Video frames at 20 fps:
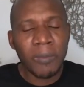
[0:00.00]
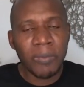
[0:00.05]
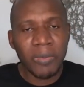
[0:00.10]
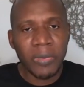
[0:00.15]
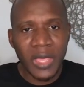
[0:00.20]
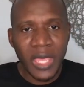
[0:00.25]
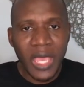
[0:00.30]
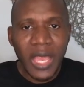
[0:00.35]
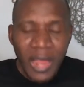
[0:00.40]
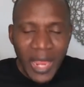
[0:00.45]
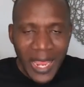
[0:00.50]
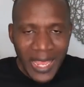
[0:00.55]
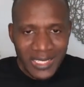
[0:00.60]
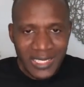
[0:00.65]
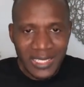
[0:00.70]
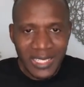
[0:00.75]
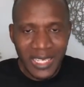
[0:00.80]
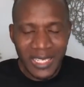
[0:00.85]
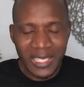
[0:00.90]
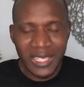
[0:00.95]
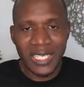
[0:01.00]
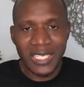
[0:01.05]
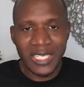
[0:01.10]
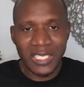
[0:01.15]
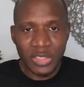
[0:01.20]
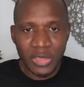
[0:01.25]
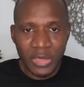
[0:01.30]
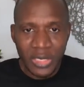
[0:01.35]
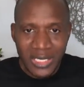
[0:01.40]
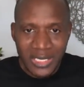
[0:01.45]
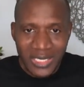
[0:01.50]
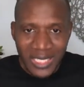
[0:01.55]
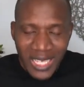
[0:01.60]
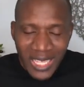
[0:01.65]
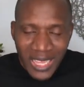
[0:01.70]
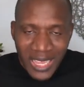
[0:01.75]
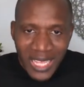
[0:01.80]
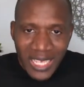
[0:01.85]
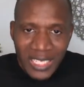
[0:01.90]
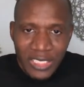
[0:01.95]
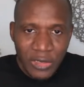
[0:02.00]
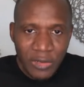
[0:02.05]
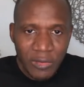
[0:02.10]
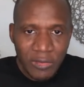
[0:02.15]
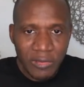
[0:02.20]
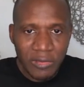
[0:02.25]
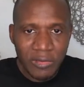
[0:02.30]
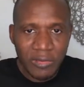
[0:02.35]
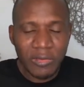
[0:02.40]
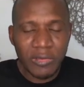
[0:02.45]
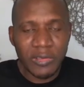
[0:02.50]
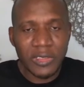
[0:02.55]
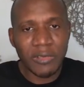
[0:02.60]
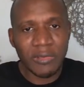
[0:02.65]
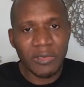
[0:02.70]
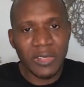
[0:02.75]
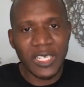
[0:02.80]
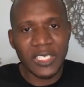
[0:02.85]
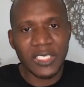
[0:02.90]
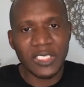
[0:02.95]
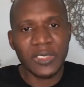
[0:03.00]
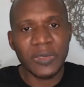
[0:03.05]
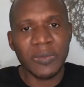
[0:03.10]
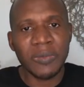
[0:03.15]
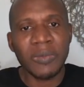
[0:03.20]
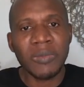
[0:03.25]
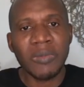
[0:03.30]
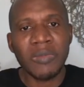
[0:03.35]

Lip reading: They are acting like that. And so there's a clash of the flesh,